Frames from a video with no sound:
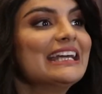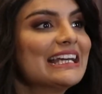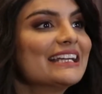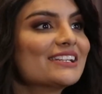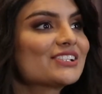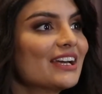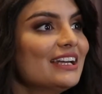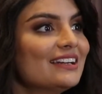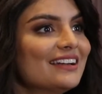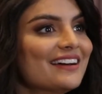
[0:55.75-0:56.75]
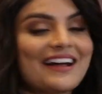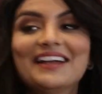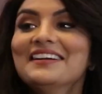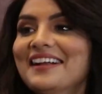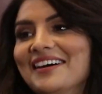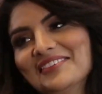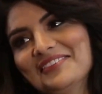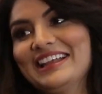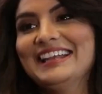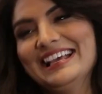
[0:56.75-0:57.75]
English, right? Kannada.
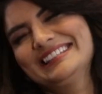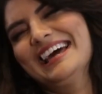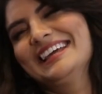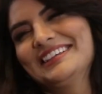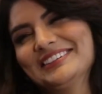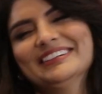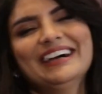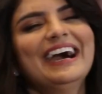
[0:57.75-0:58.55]
Very nice. Thank you.